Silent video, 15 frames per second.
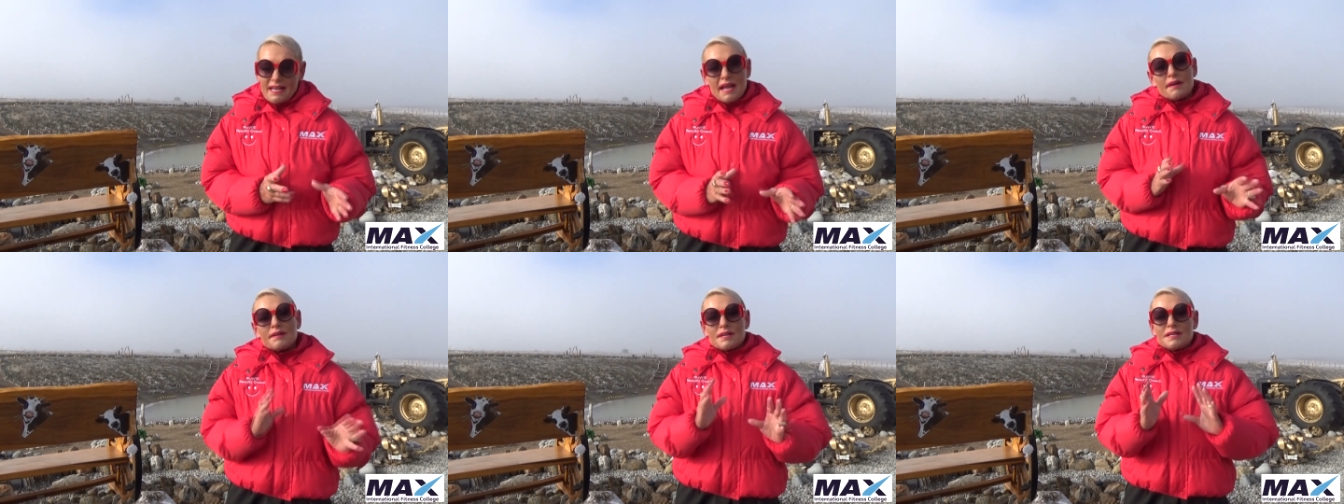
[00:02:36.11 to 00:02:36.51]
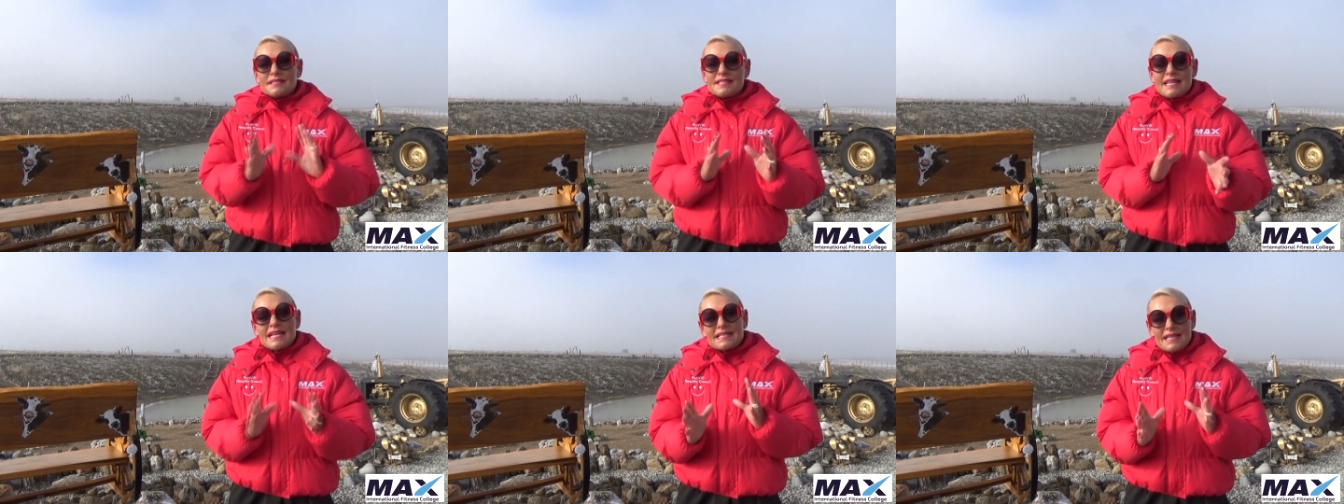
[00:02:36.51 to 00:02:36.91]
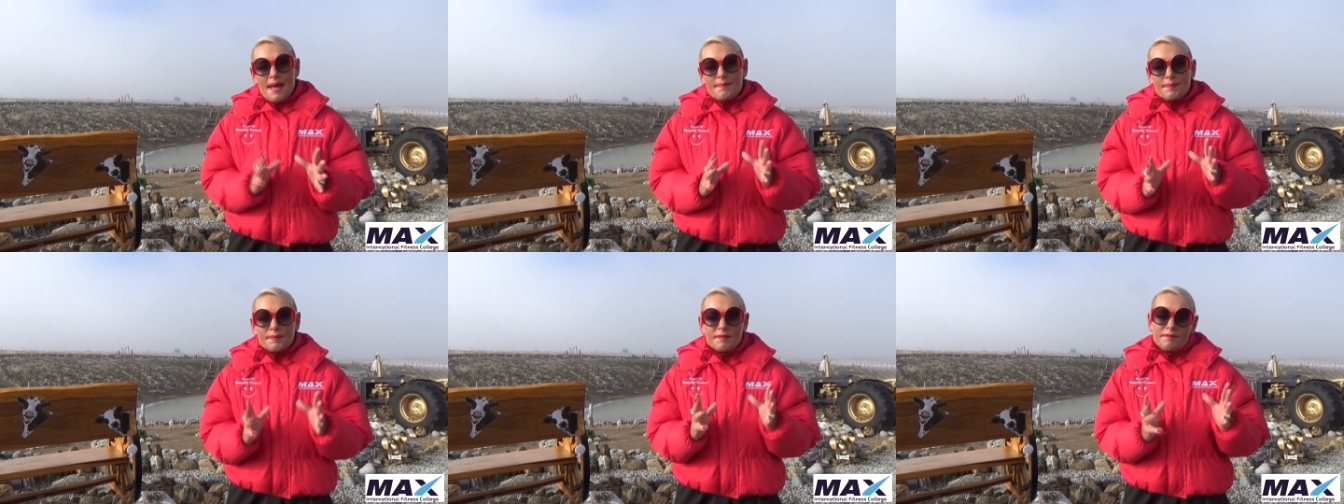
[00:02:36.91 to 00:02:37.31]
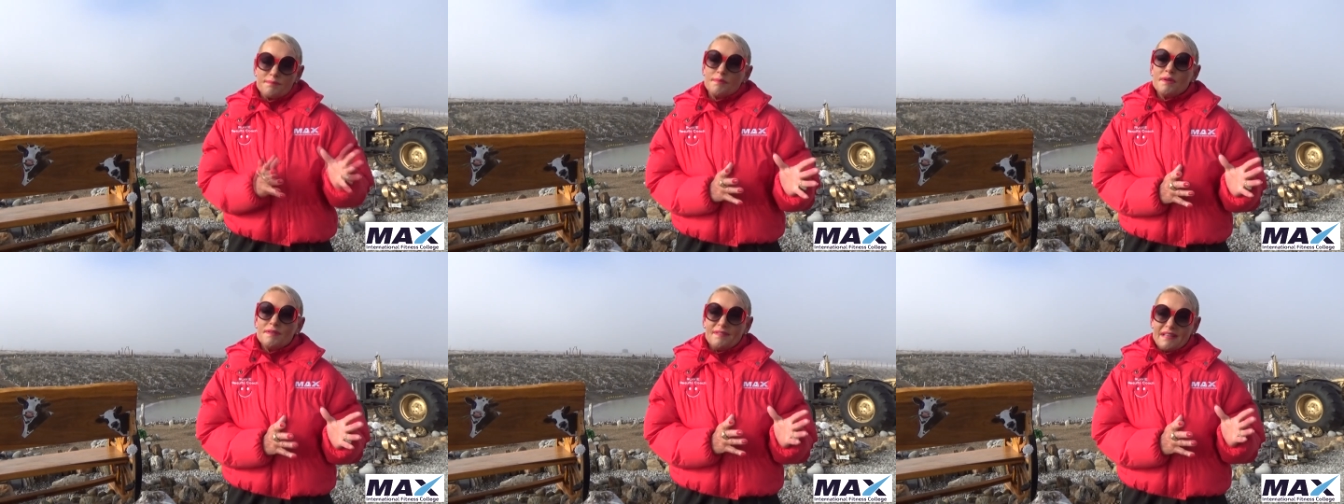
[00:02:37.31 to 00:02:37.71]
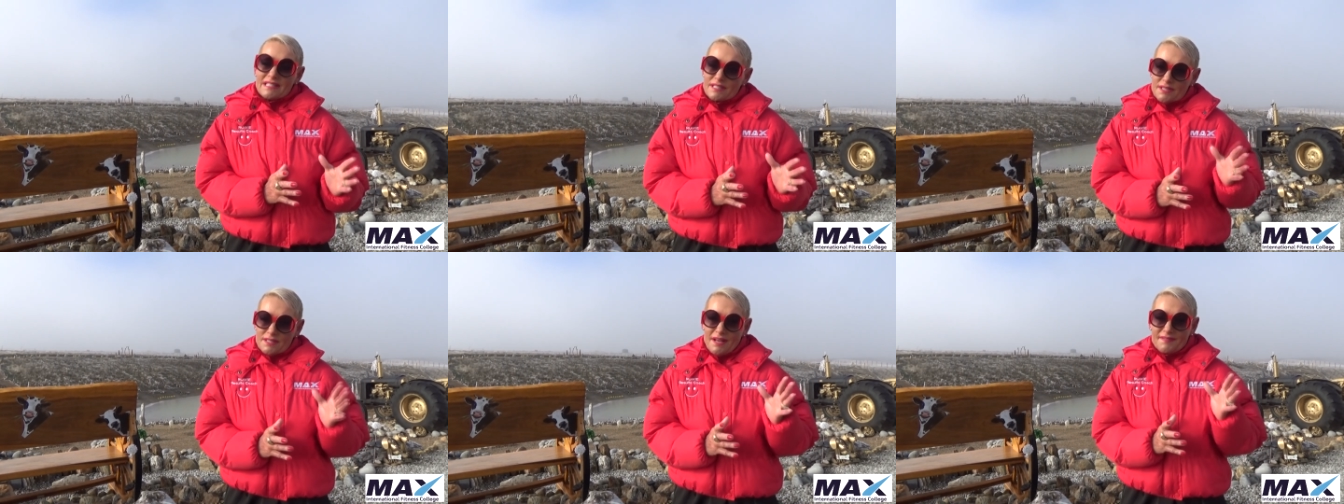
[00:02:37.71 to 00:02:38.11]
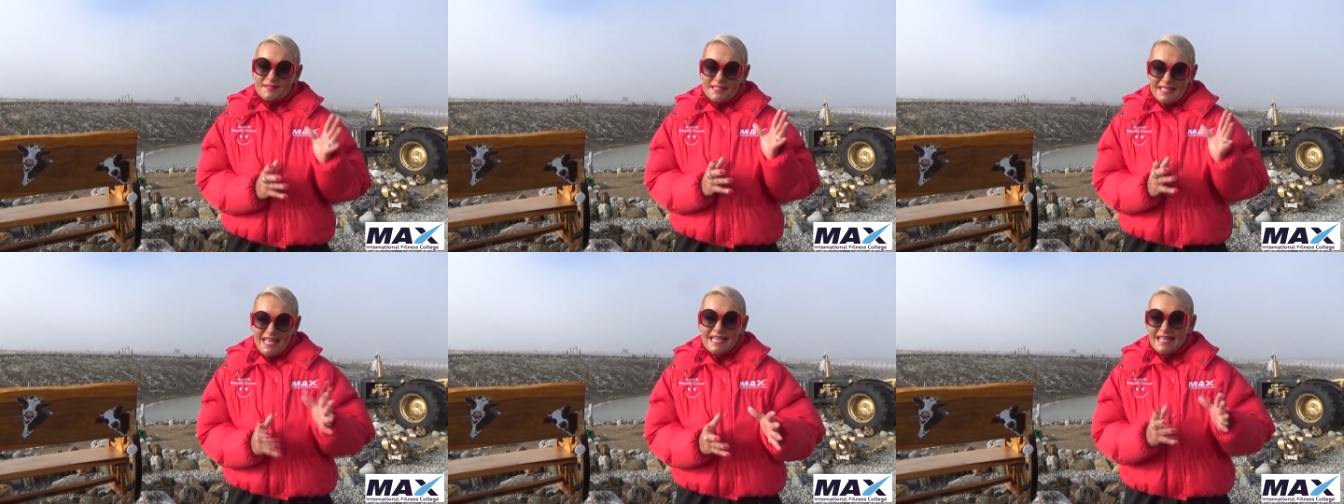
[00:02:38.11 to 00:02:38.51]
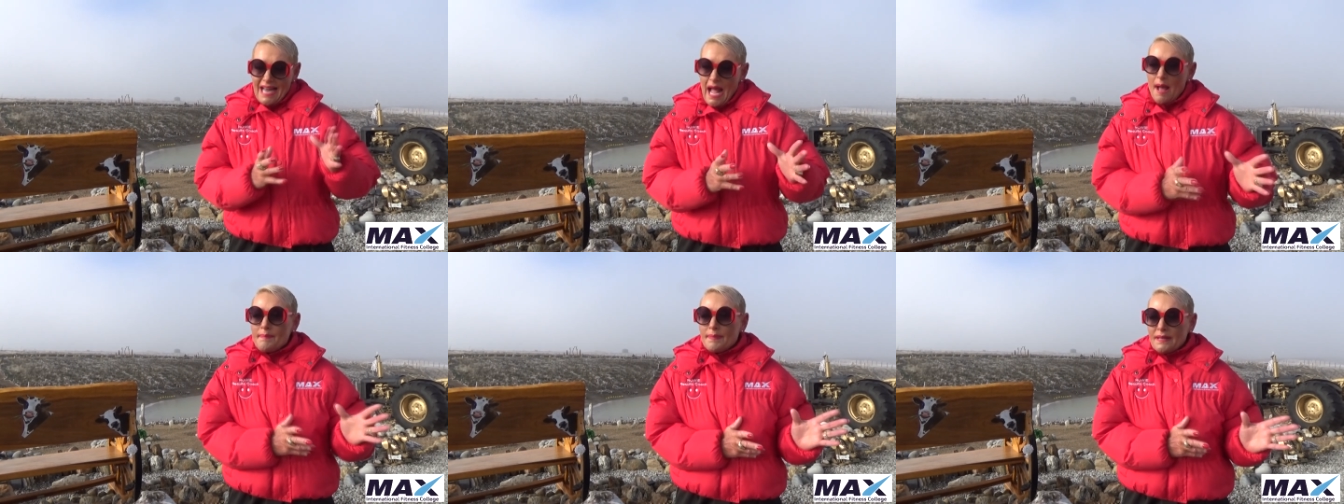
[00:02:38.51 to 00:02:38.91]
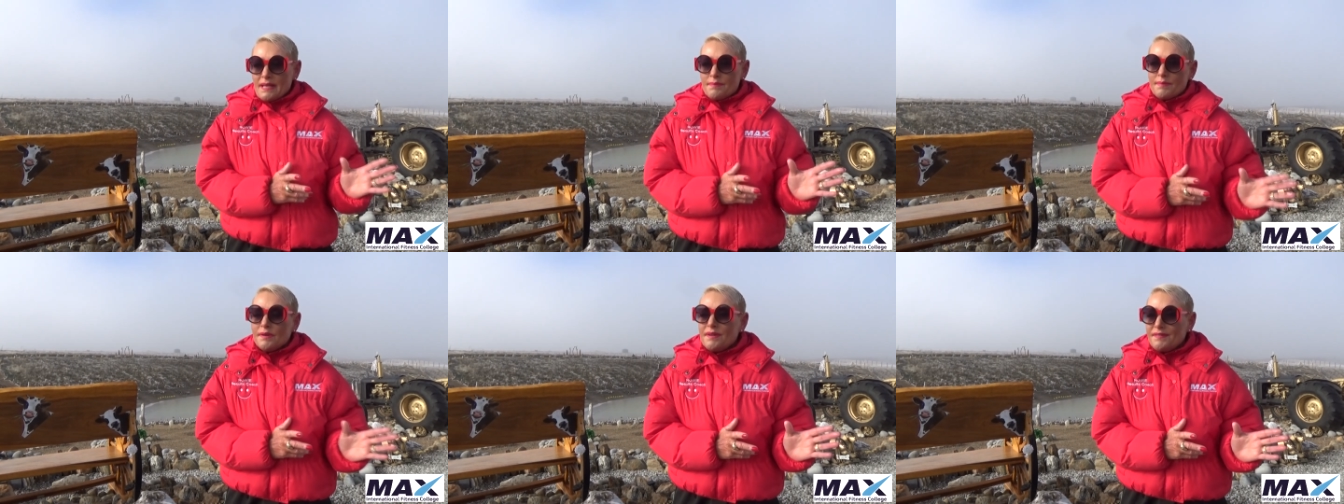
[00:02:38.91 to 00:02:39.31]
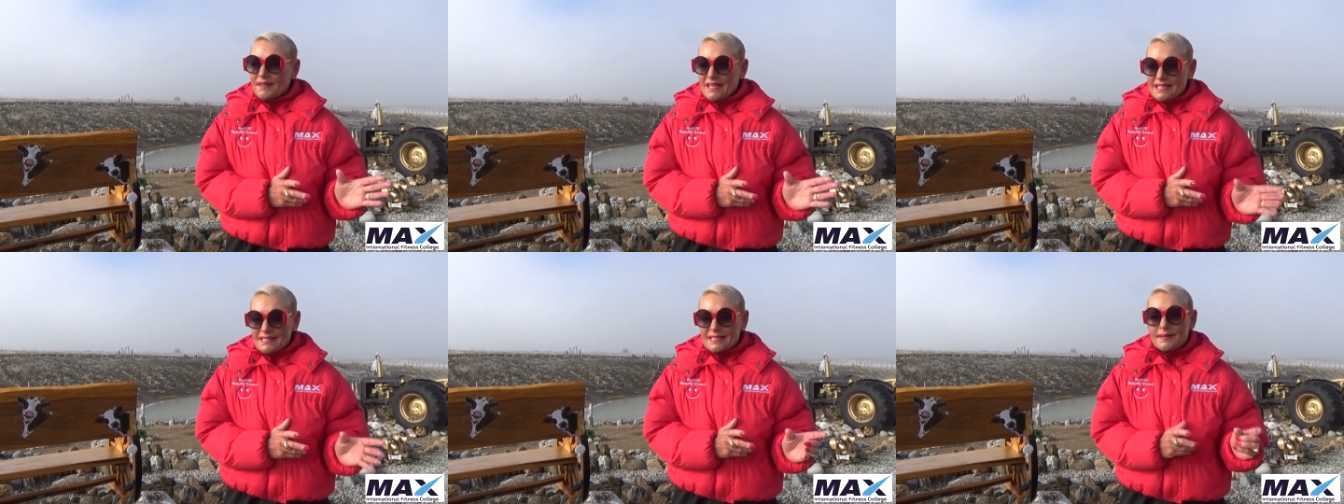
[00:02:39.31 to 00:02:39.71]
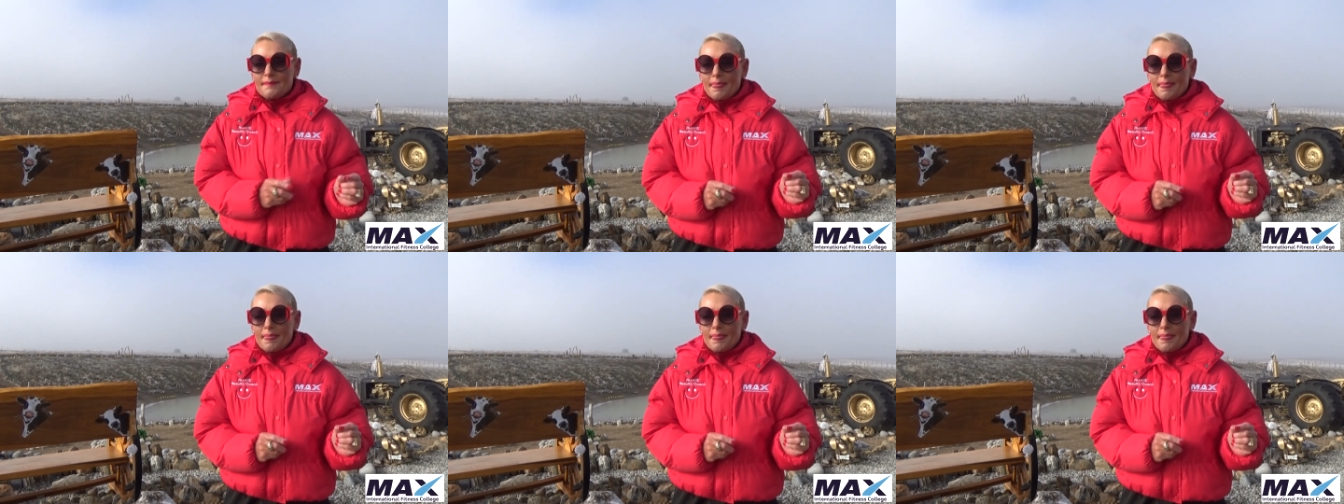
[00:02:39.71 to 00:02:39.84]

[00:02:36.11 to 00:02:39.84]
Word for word: Now I use the example of movies because I've seen it happen in movies.